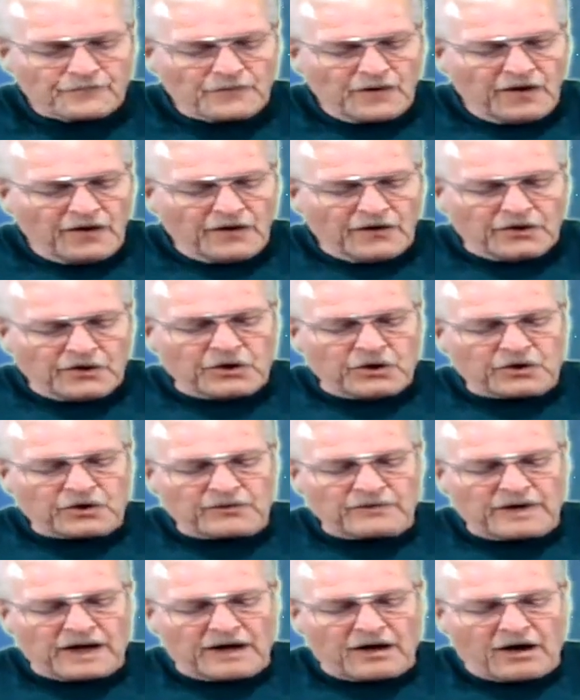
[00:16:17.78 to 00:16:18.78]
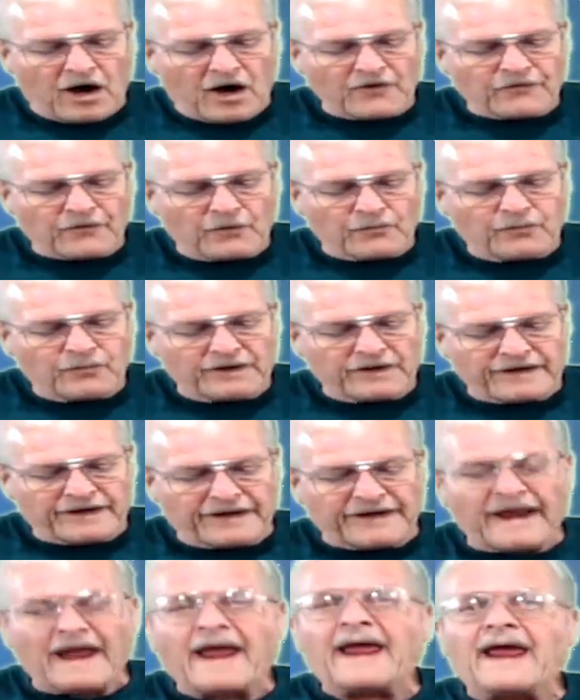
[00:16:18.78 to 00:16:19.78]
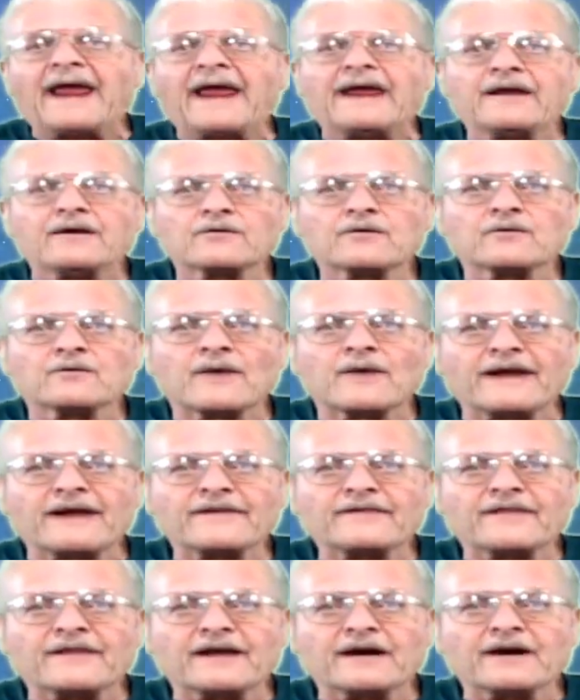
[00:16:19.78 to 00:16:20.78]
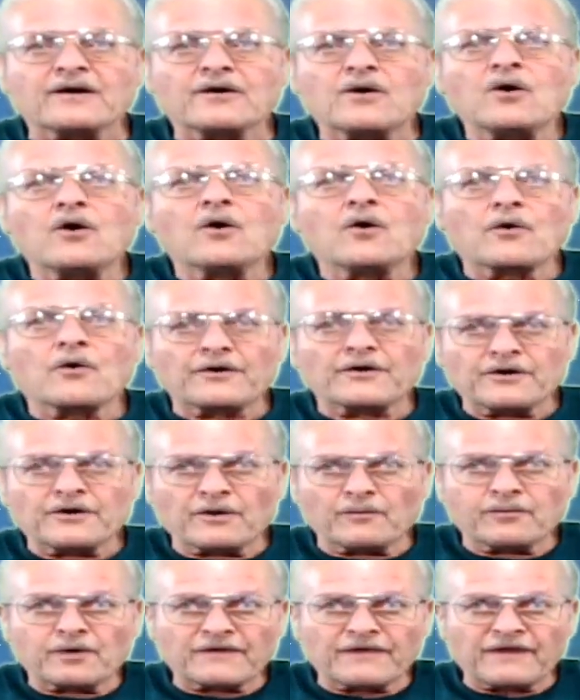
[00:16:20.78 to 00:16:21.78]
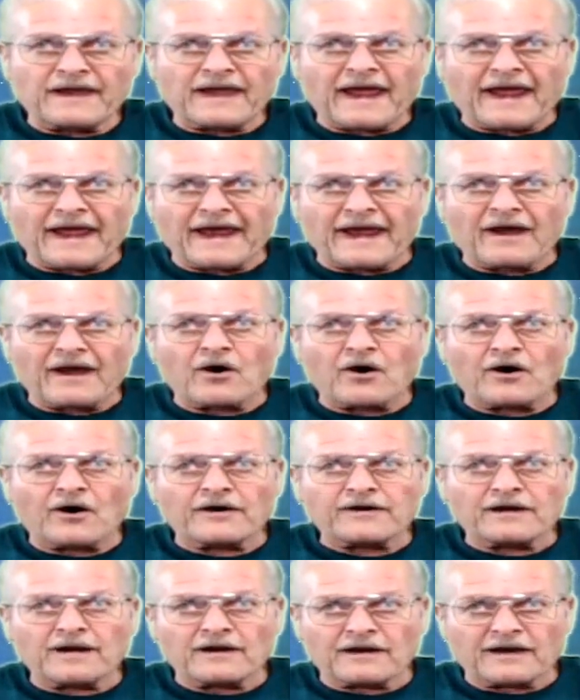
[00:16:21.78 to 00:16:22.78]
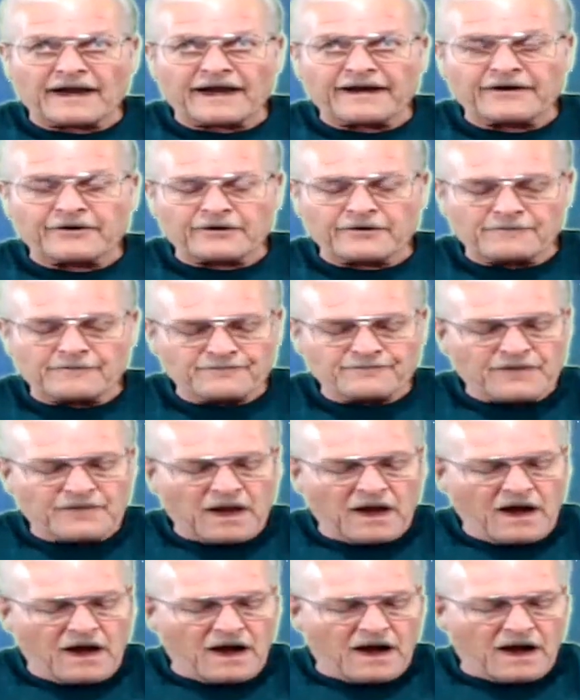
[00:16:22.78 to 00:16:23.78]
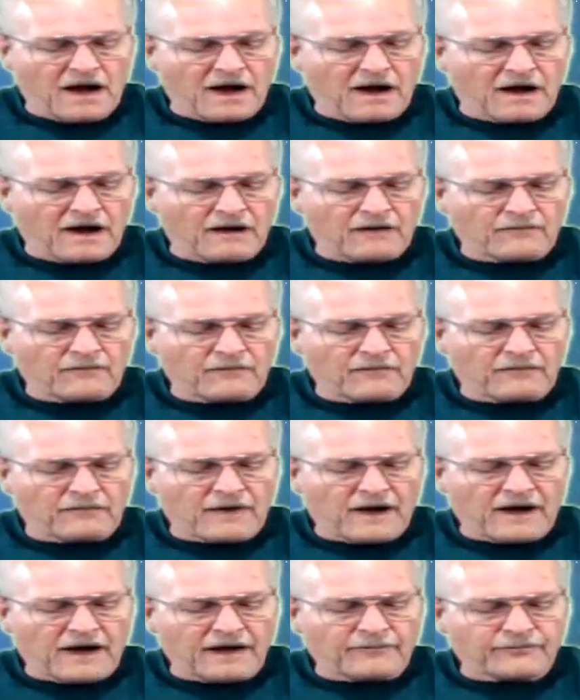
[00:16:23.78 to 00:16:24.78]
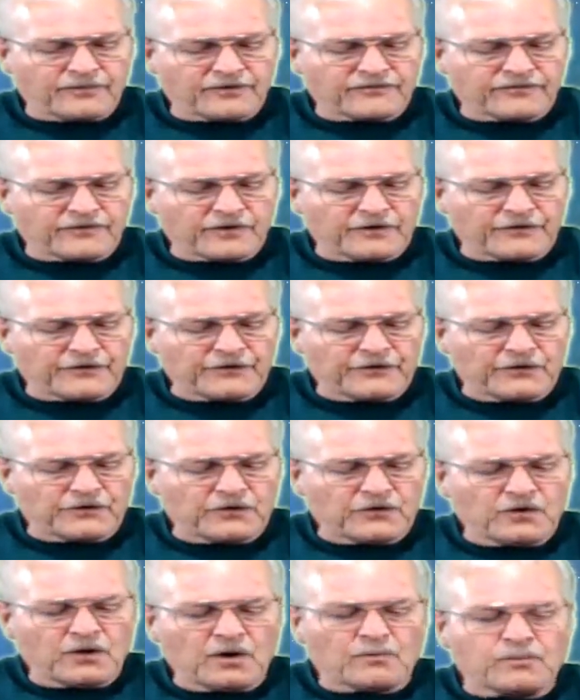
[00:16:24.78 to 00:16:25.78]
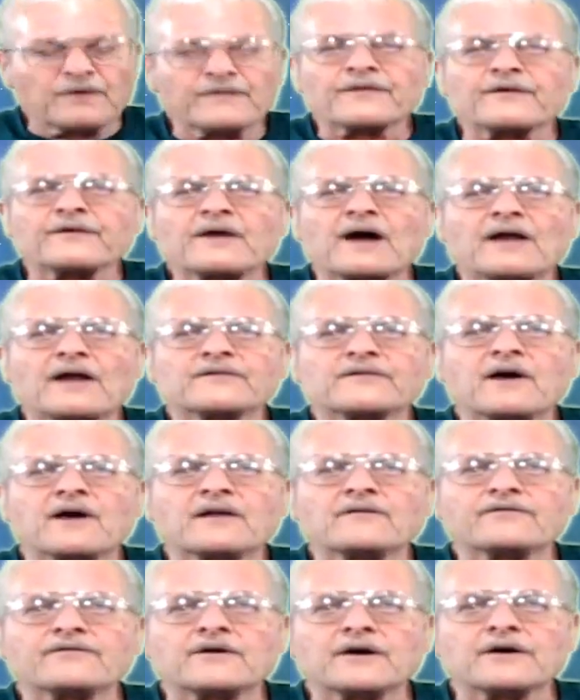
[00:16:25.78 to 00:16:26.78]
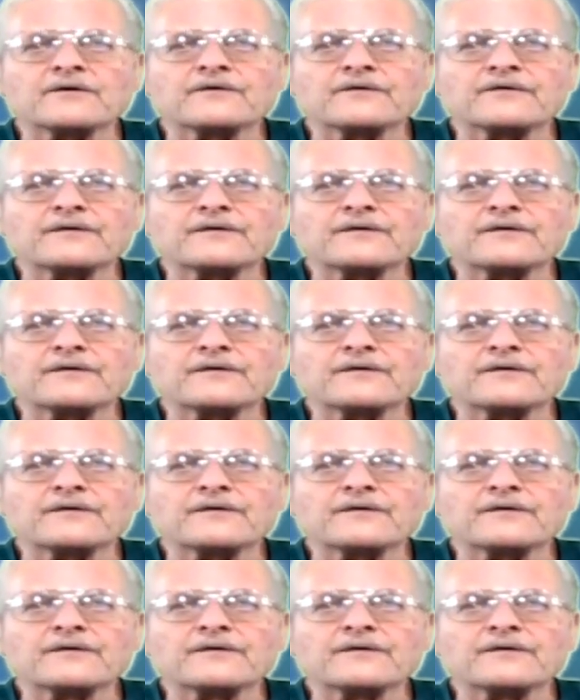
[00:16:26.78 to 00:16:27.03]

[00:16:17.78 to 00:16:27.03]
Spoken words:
You can also put an A right there, or you can put the A on later. I prefer to put the dots on first,